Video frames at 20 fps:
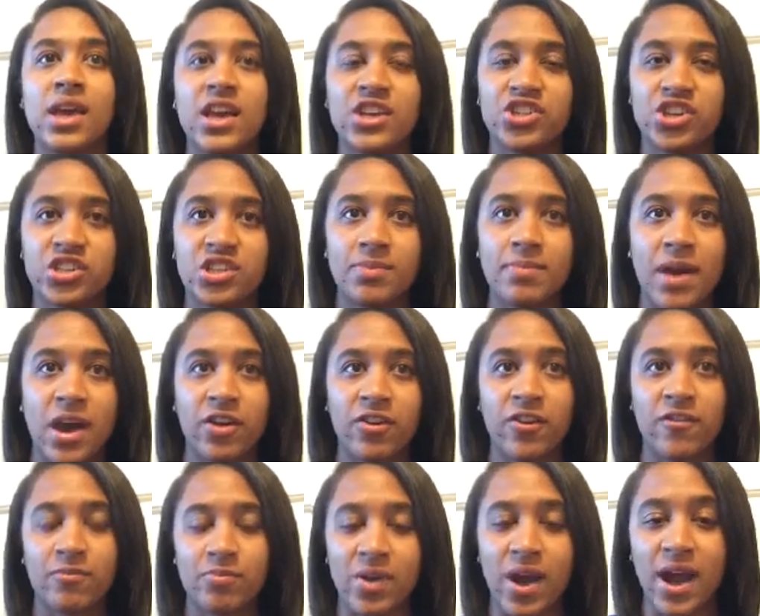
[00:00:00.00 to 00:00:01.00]
It's just a matter
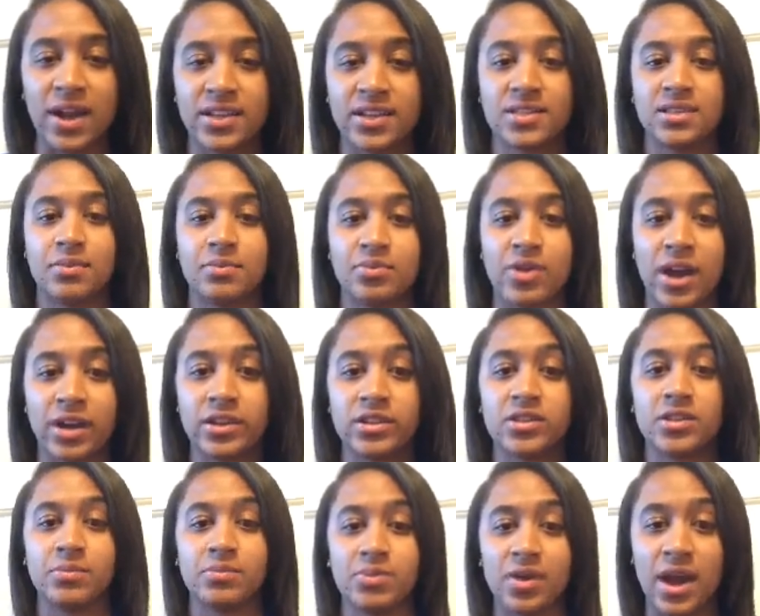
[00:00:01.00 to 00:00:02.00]
of practice and
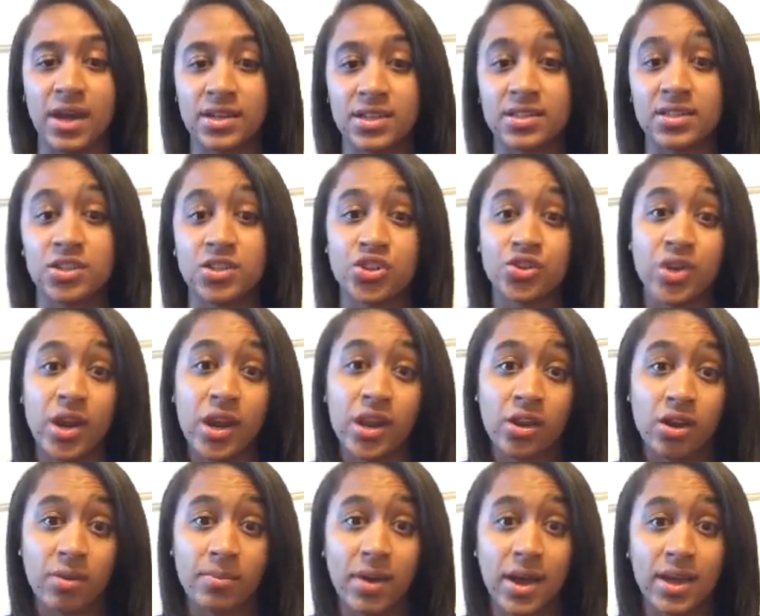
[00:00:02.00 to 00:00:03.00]
practice and practice and
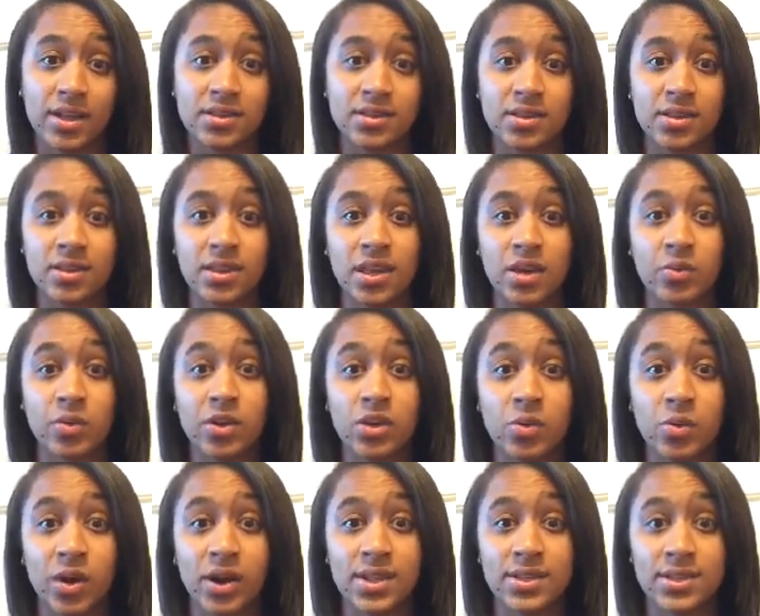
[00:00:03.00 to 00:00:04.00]
training your mind to think what
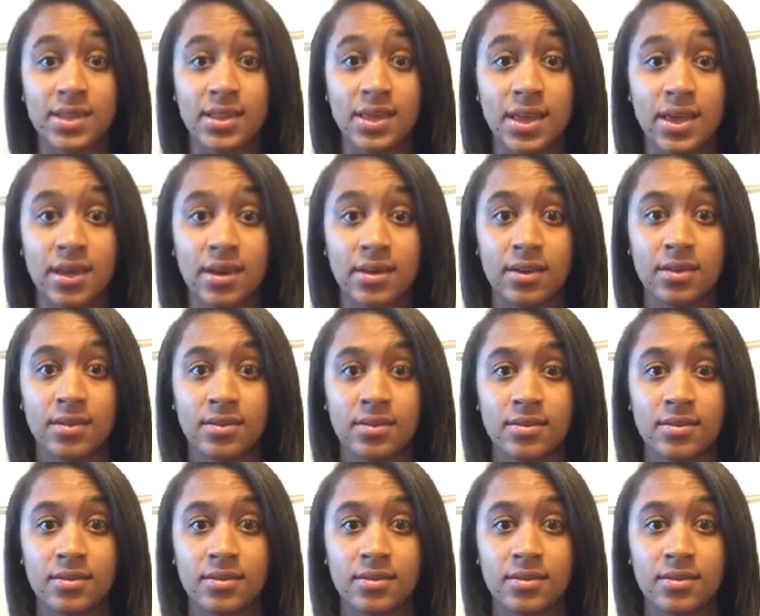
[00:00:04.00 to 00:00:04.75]
you want it to think.